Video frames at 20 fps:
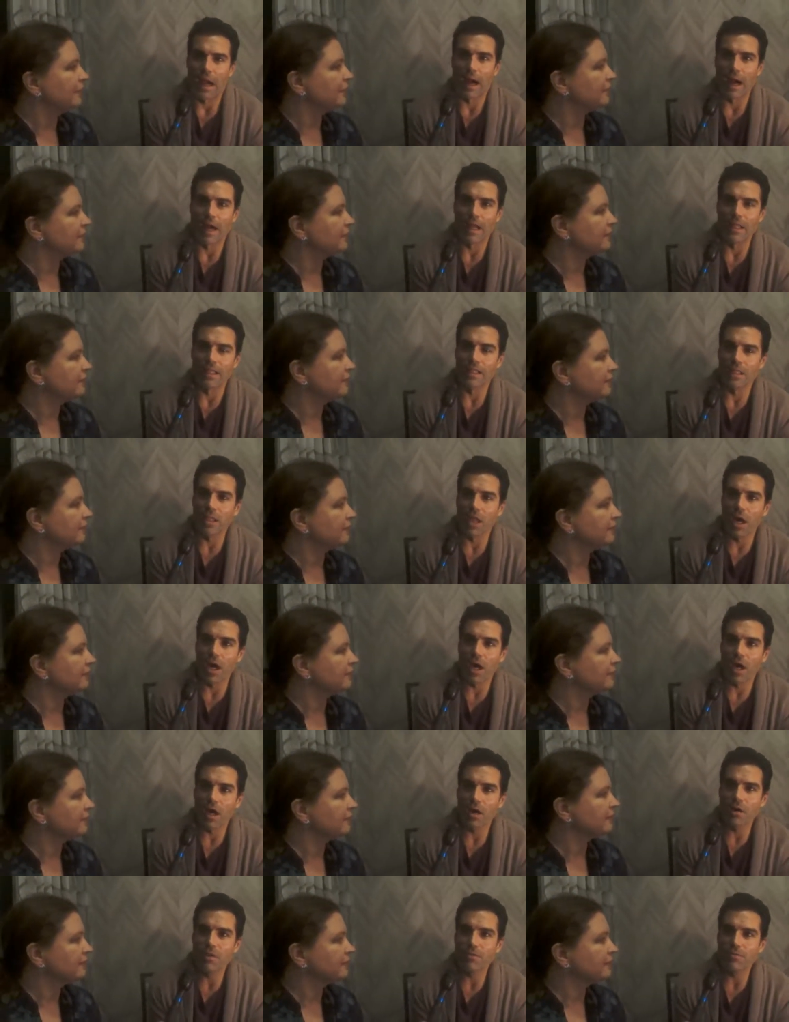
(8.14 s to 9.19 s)
Speaker 1: I
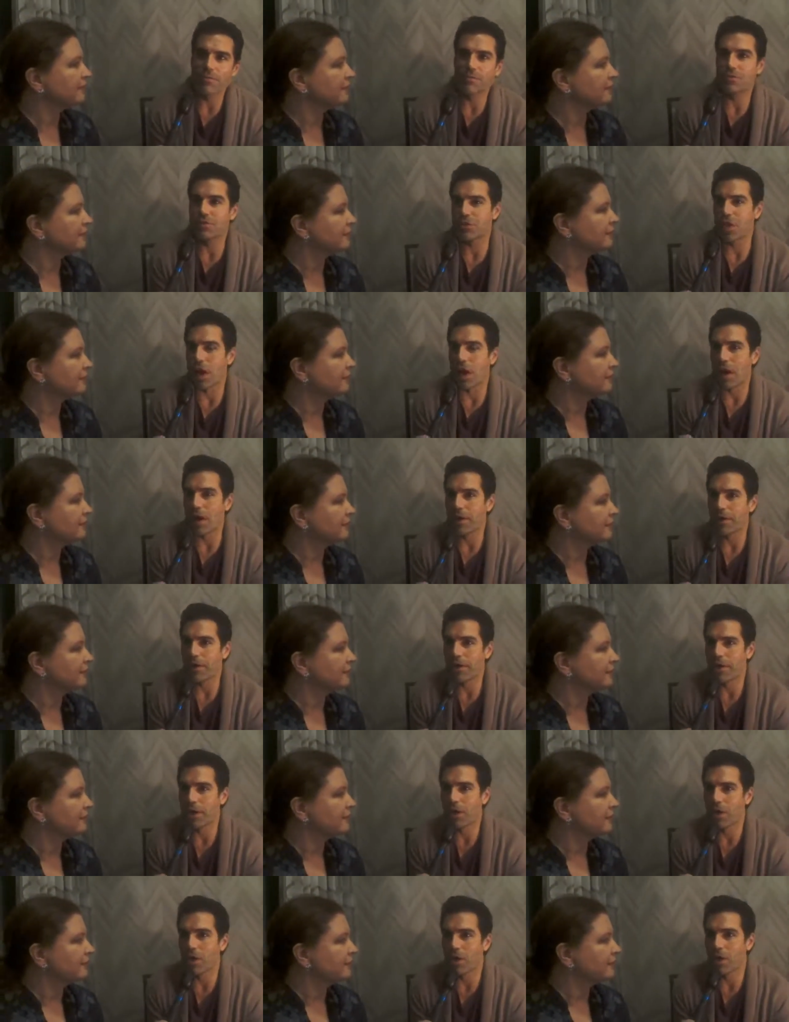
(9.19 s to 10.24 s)
love
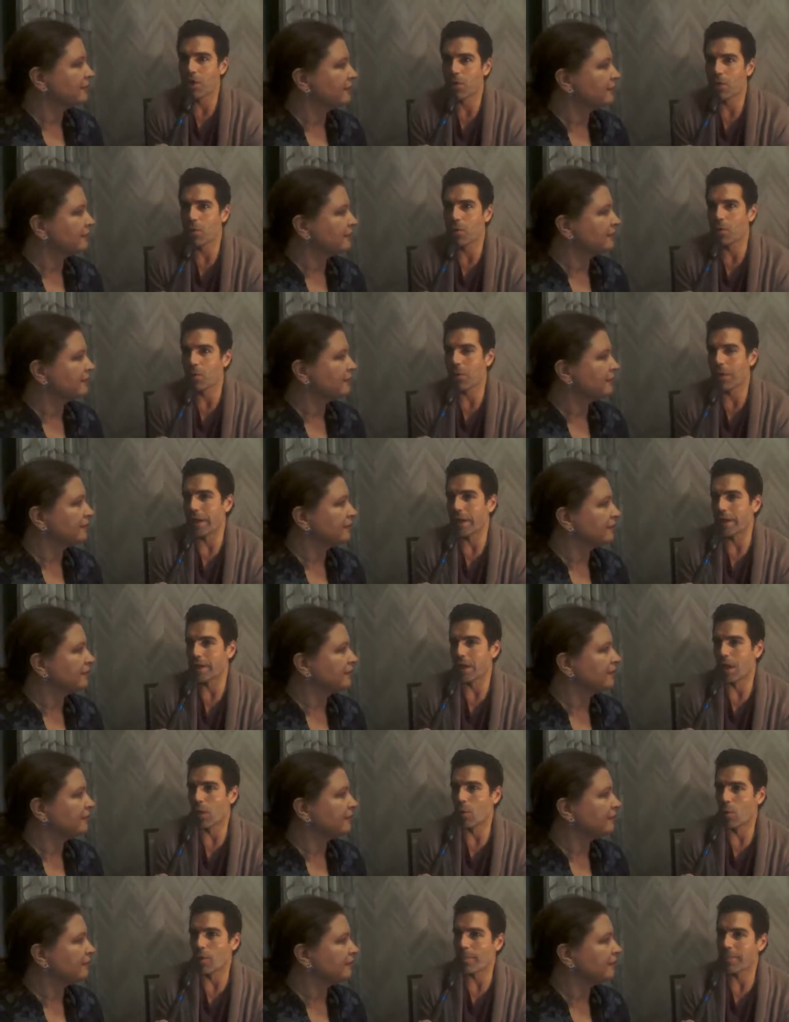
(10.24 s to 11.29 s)
Dario when
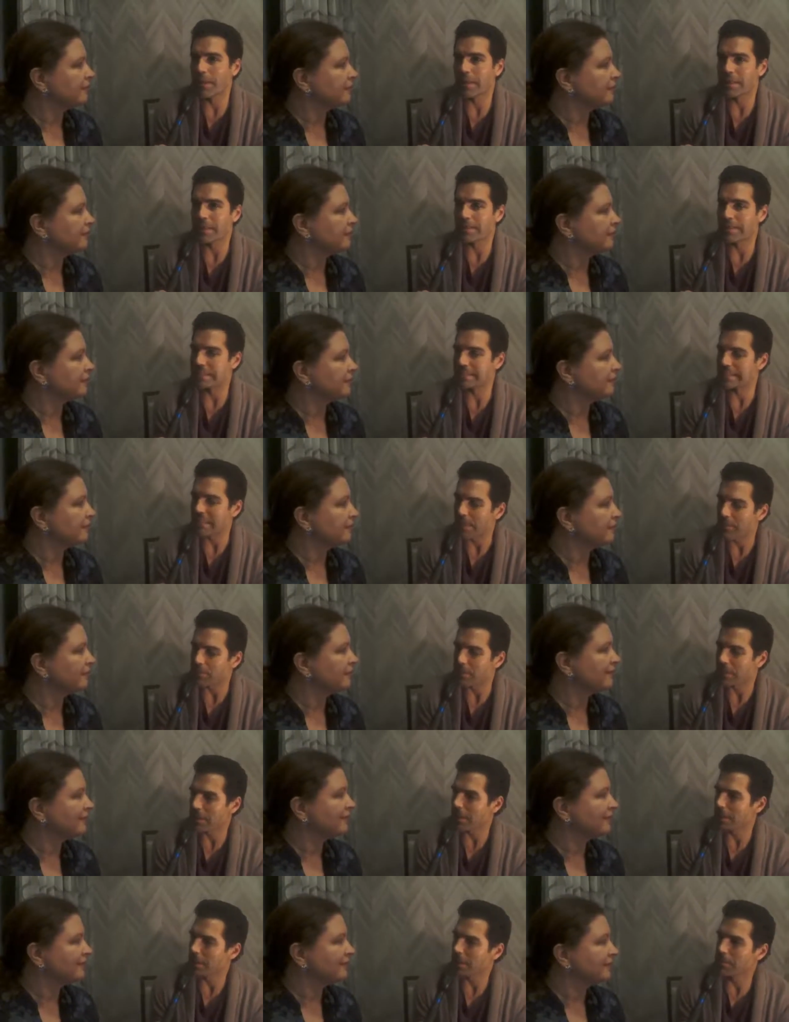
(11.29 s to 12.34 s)
a woman
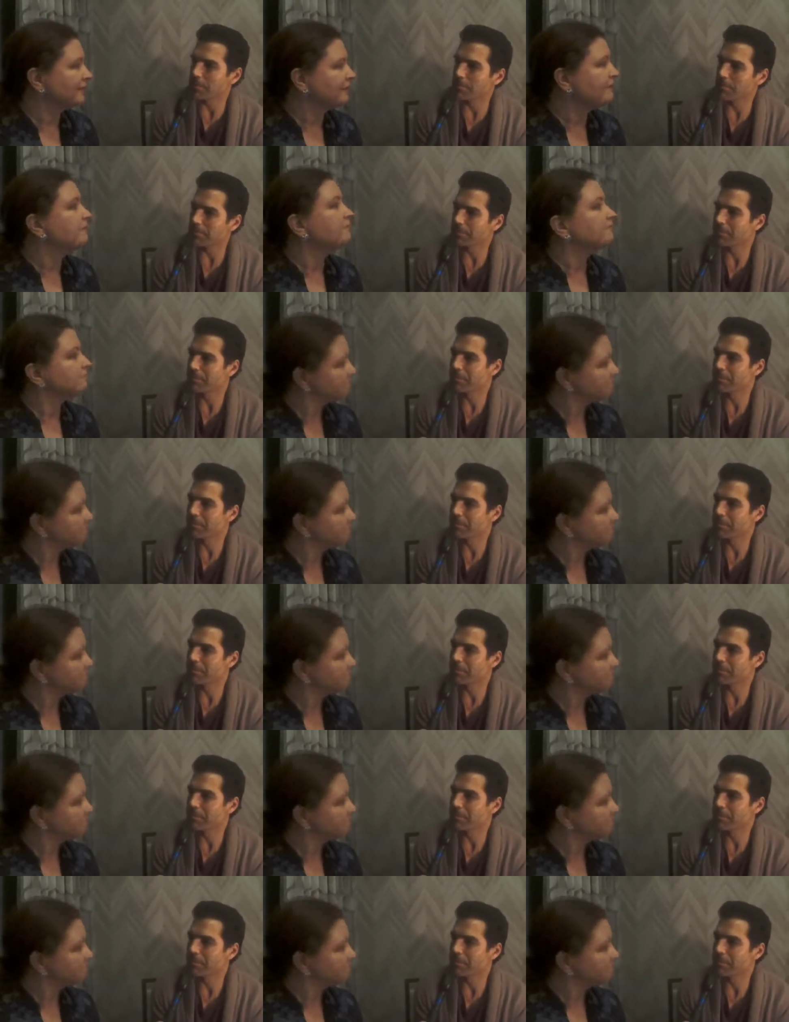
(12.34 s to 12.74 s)
accepted him